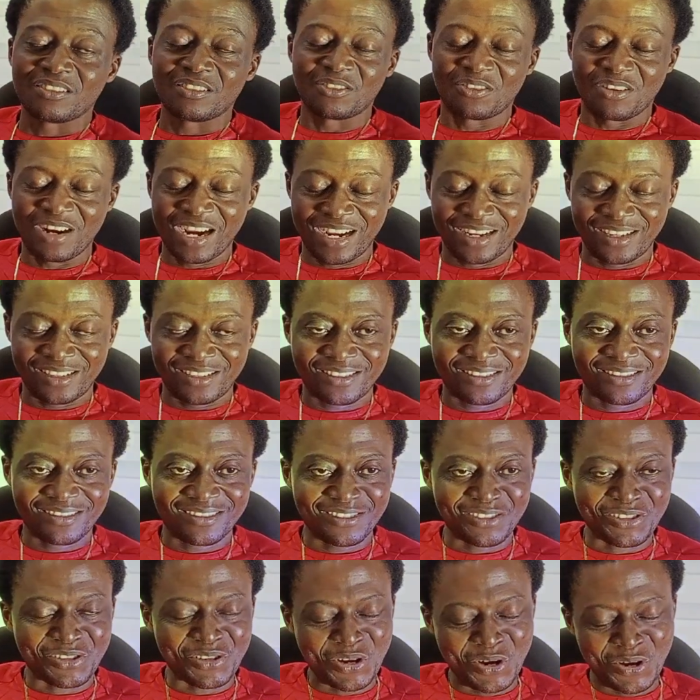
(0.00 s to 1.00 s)
Alright,
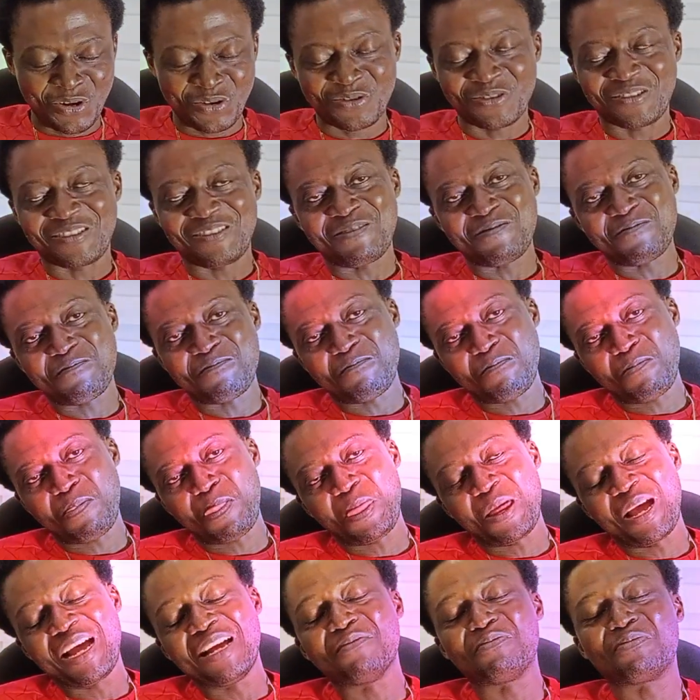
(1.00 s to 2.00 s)
so
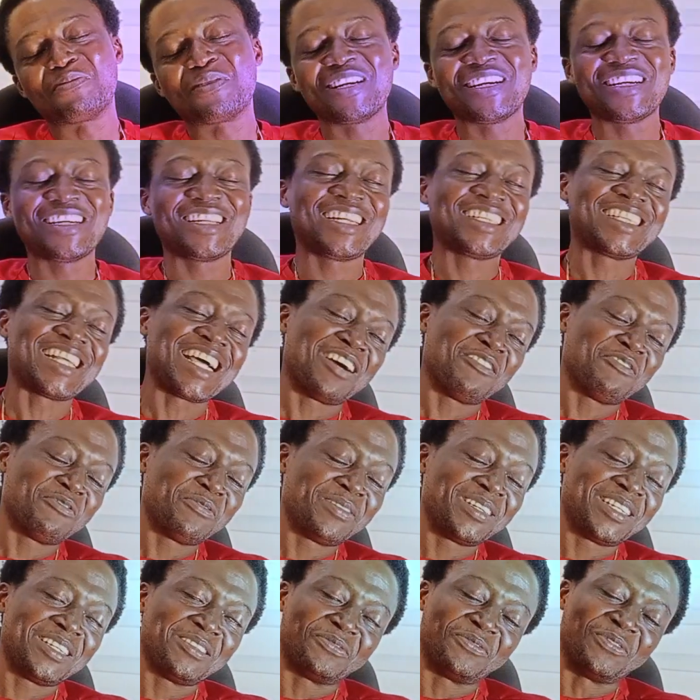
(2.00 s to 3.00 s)
I pray that I
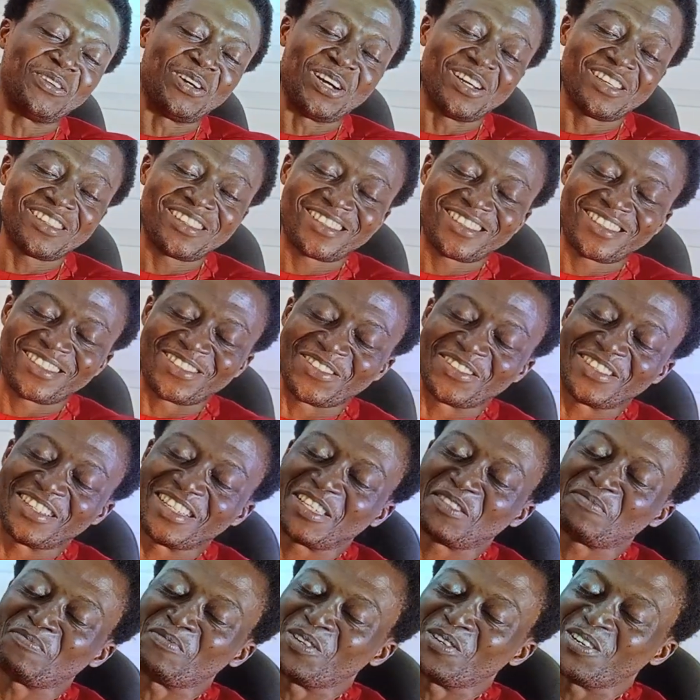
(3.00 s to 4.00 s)
will be the first to
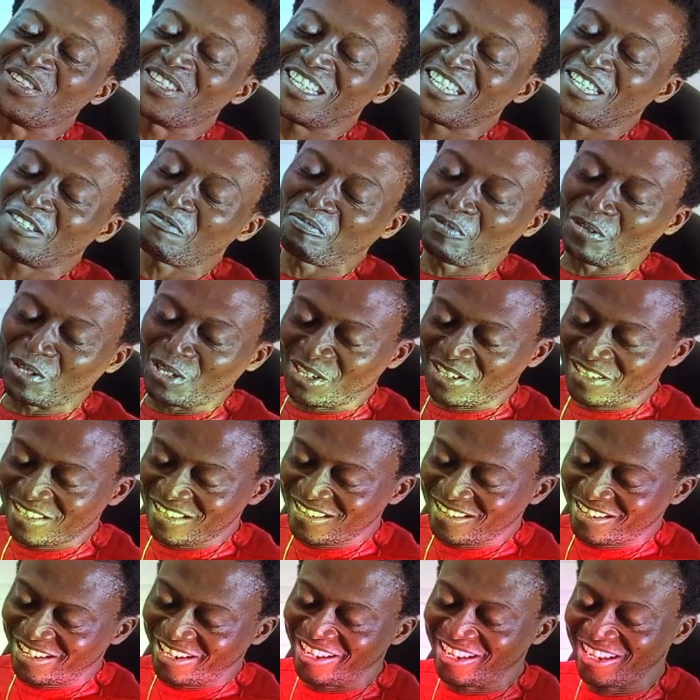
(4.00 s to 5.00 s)
dispose this
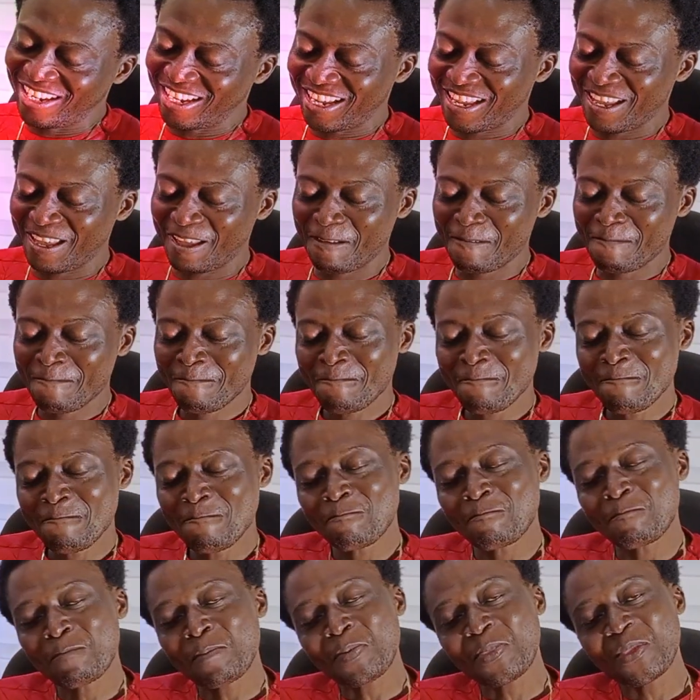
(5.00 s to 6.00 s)
plot.
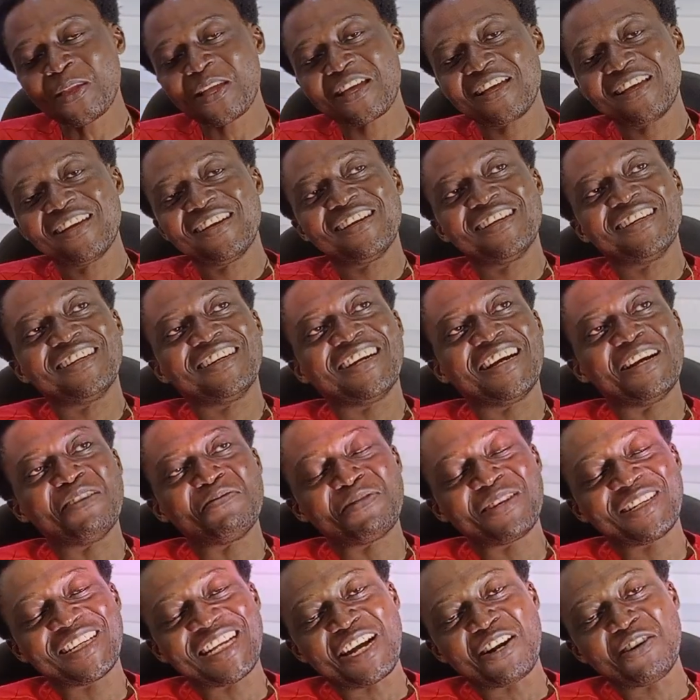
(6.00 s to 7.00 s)
I
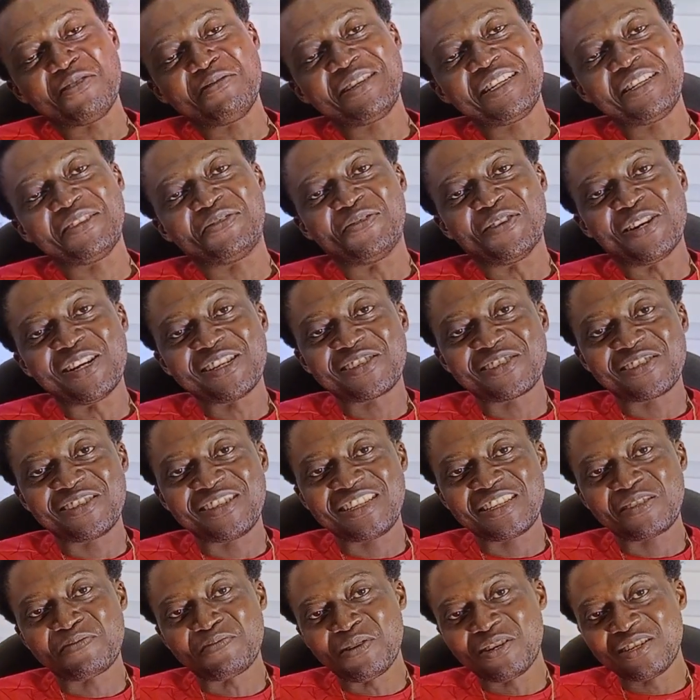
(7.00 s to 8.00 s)
pray that I will be the first
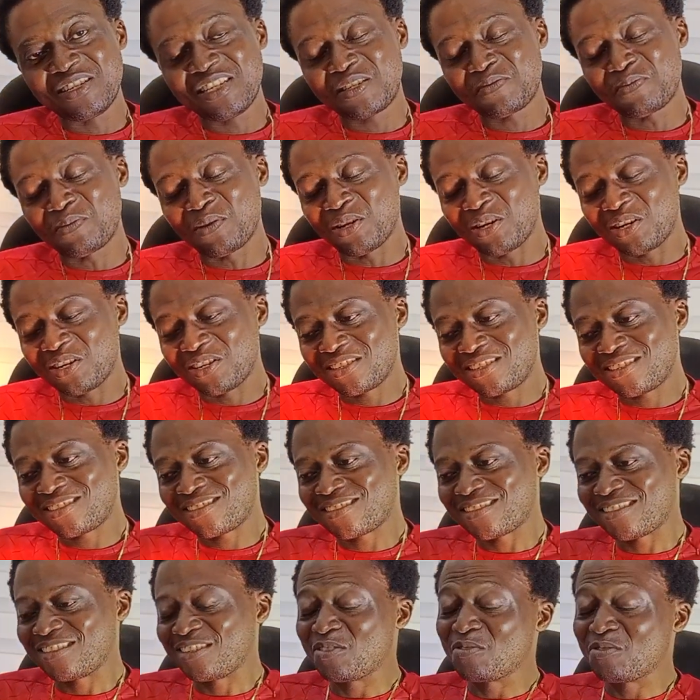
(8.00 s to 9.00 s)
to dispose this plot.
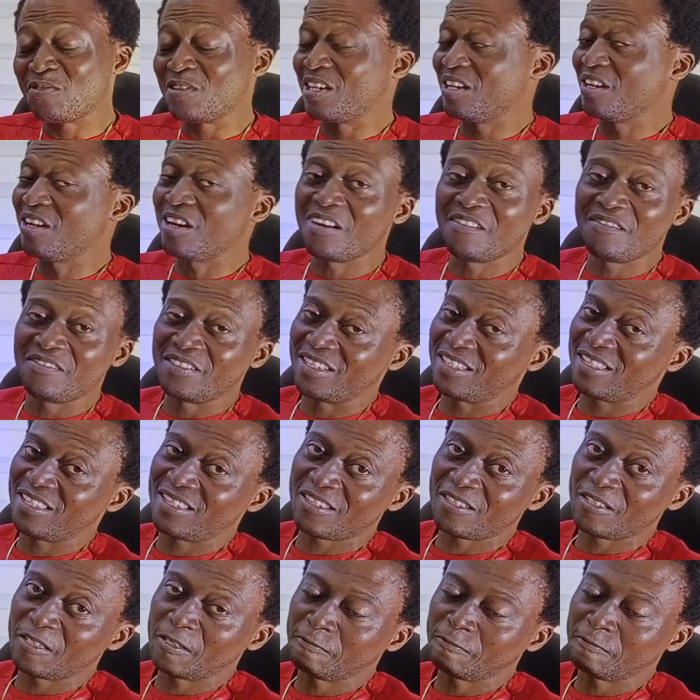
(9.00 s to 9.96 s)
You will love it.